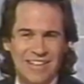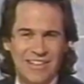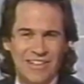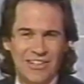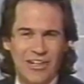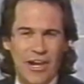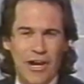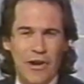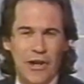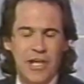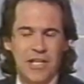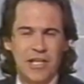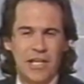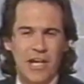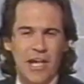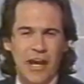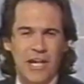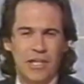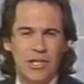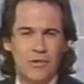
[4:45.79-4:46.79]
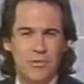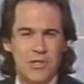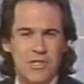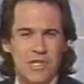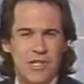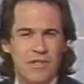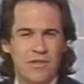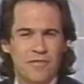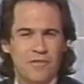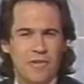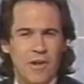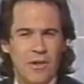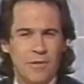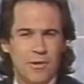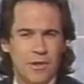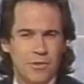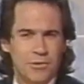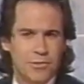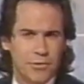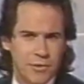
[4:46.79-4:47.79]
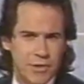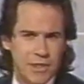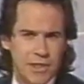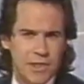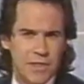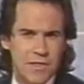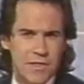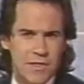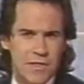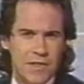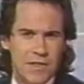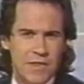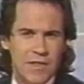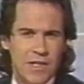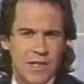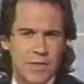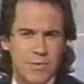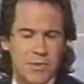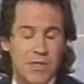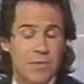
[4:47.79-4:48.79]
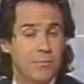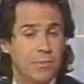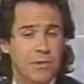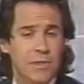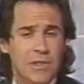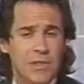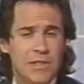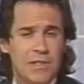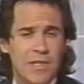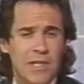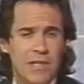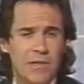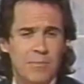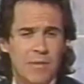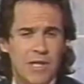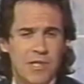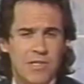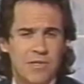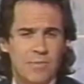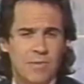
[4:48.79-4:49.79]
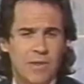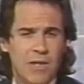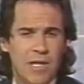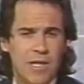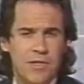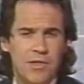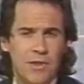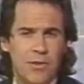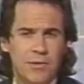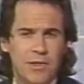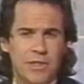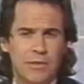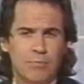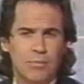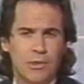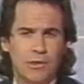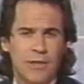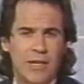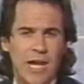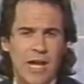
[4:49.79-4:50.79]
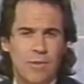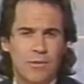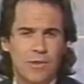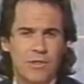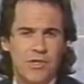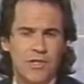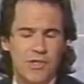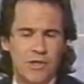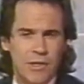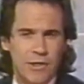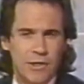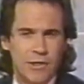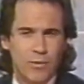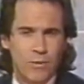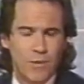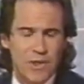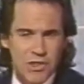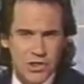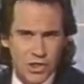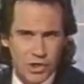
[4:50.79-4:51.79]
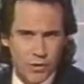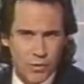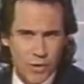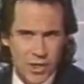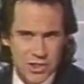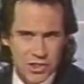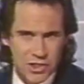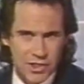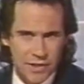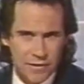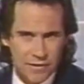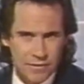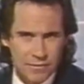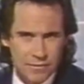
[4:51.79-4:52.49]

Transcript: Larry King, who was in the front row during the incident, said he was completely taken by surprise. All he could blurt out was, "Sir, what is your question?"